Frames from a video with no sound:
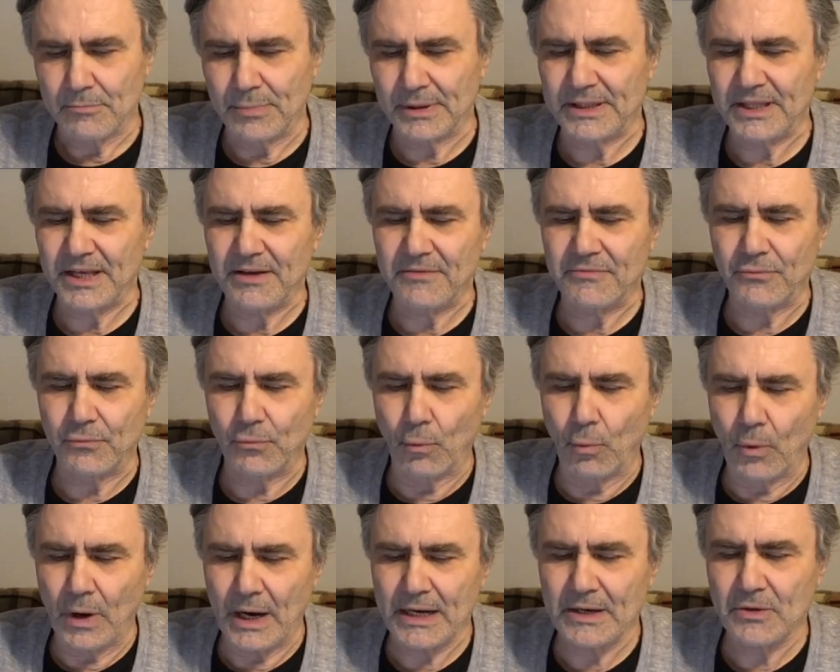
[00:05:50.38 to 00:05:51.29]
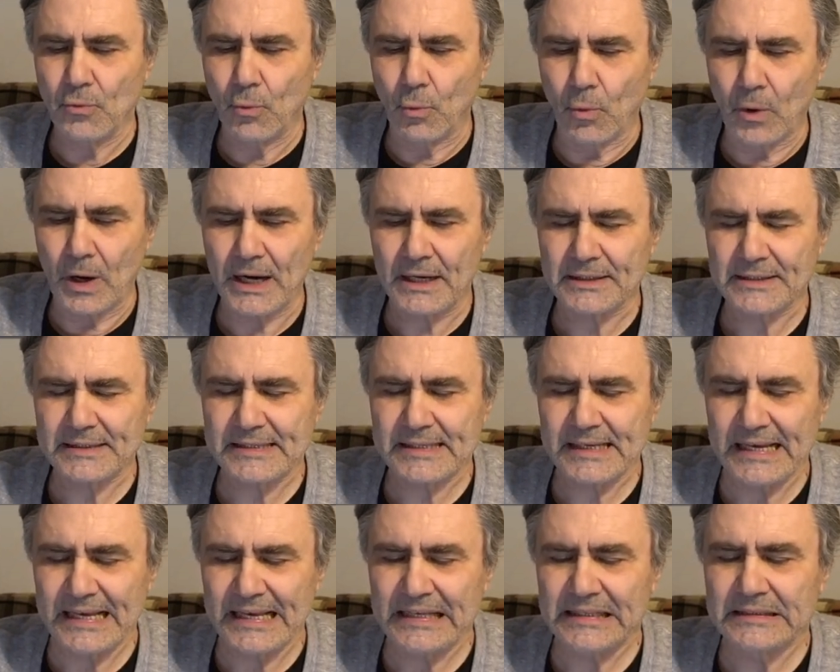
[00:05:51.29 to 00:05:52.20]
But if one
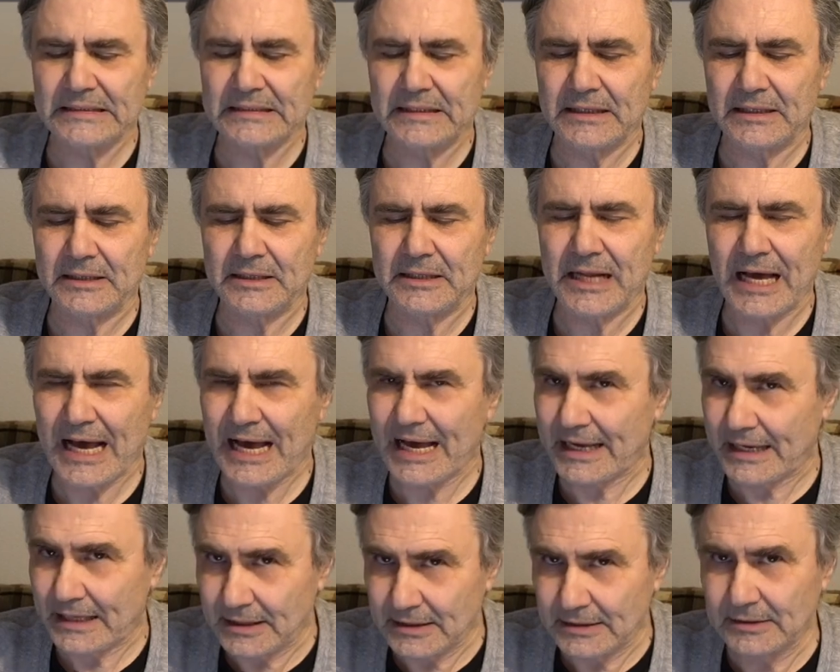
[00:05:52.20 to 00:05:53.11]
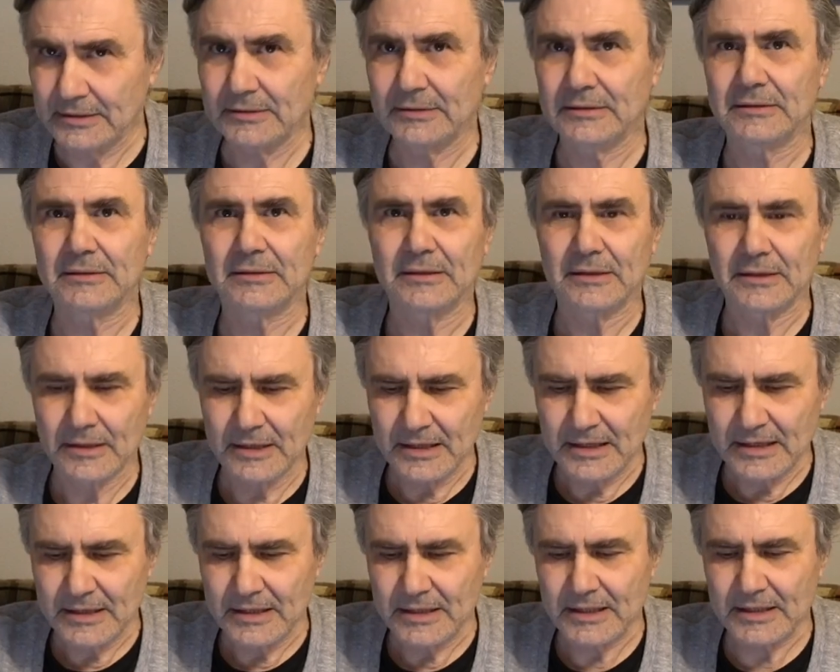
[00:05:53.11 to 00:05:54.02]
walks in the night,
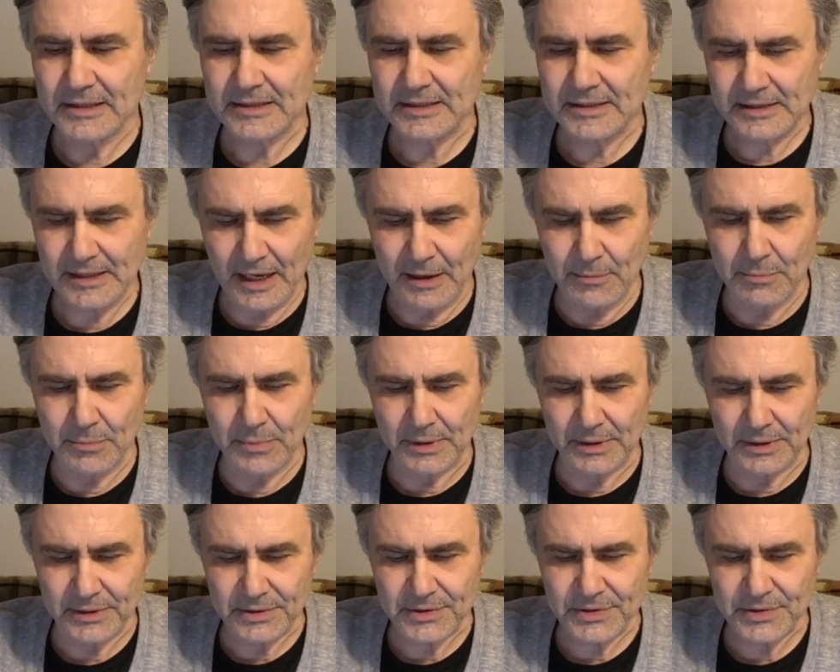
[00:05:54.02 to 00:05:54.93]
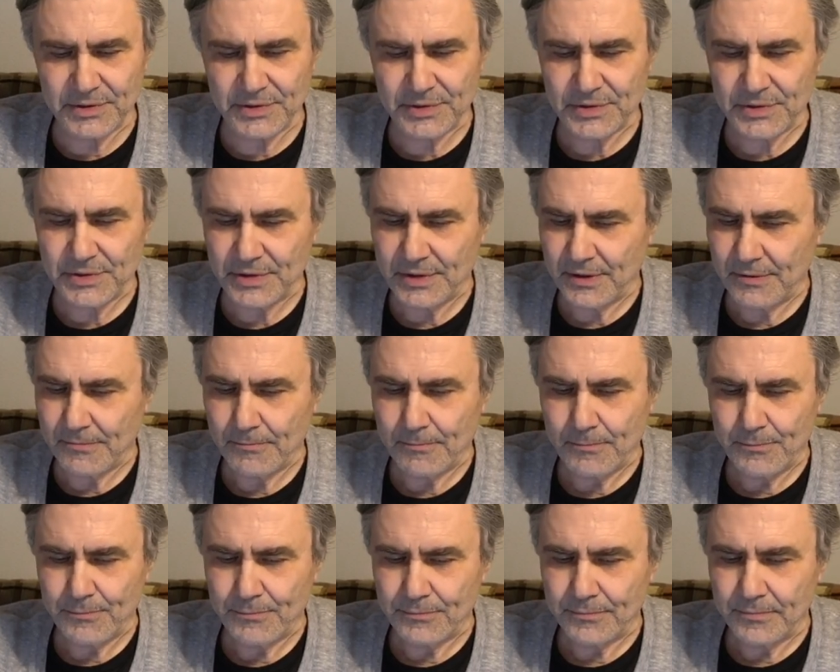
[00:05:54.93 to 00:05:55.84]
he stumbles
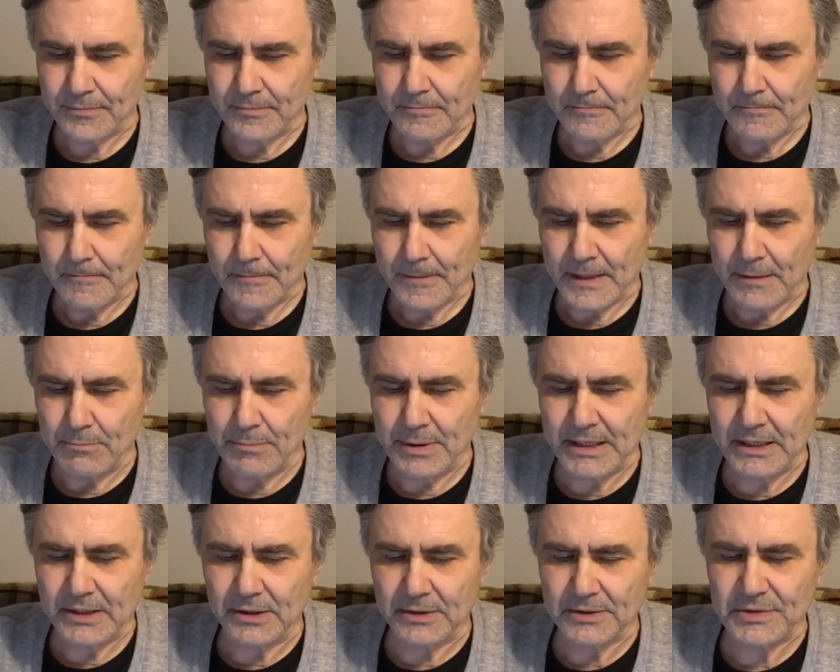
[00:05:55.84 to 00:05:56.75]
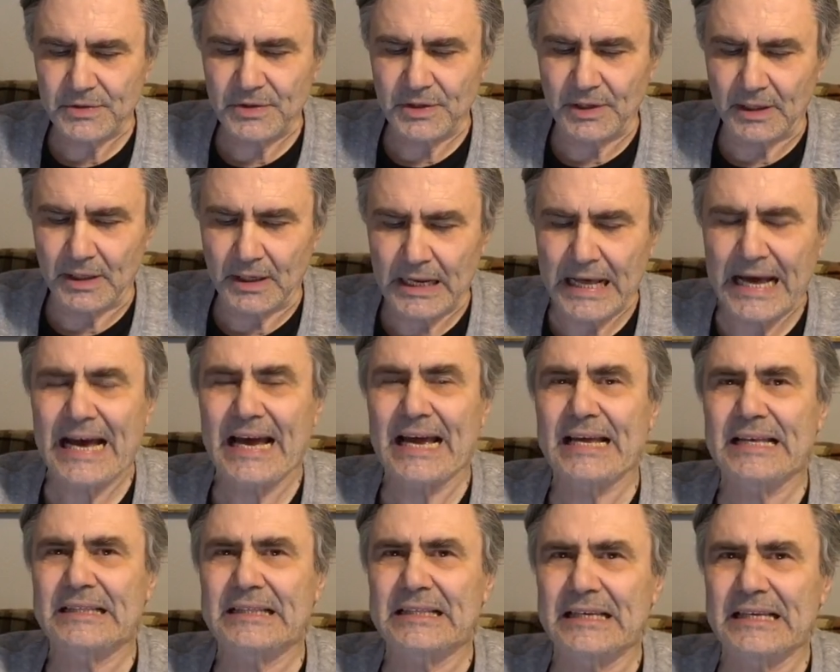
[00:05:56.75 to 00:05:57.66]
because the
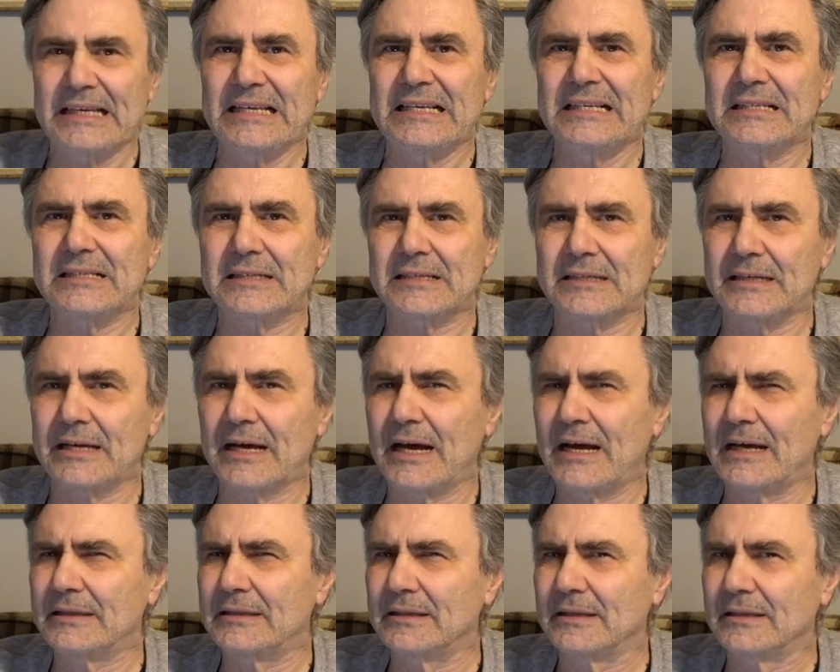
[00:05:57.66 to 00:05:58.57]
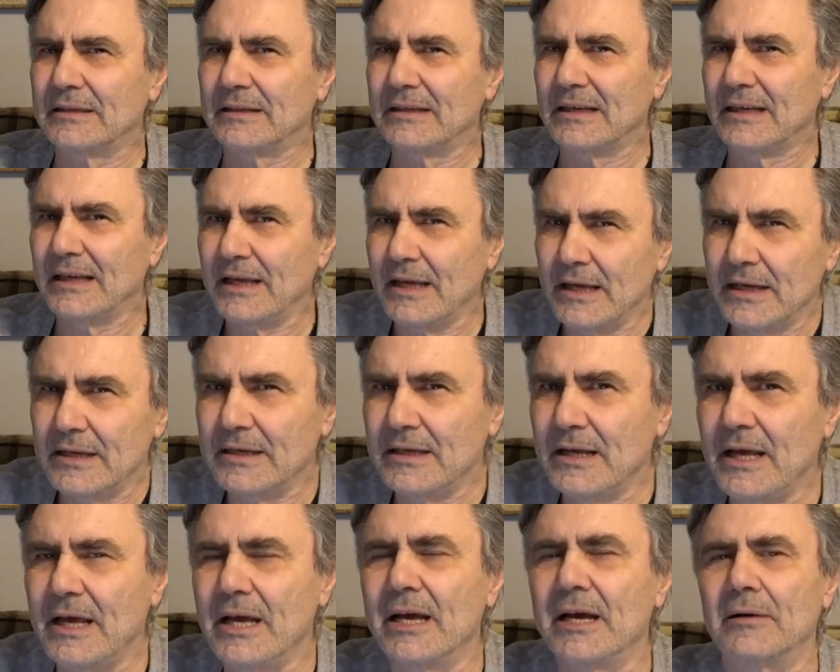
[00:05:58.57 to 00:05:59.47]
light is not in
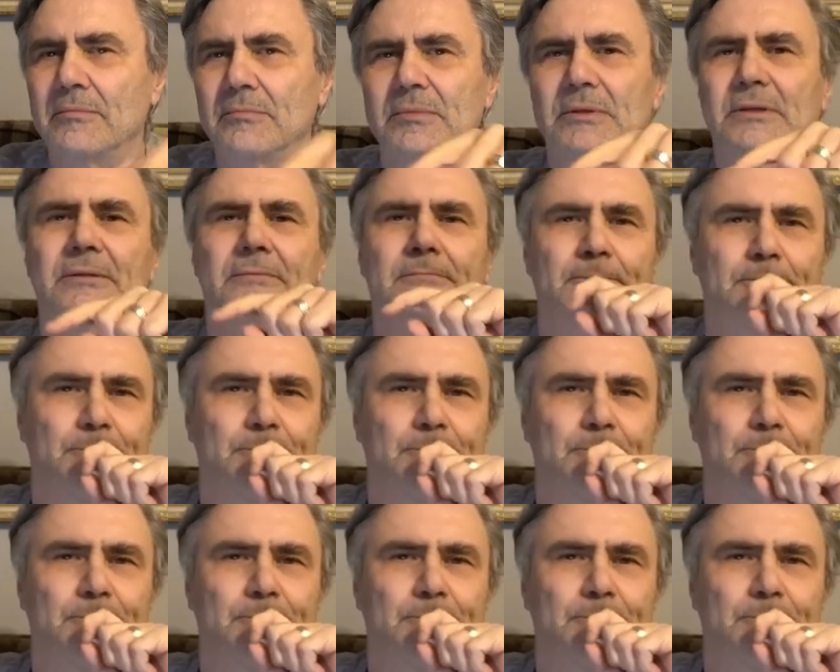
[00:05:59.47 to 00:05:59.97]
him.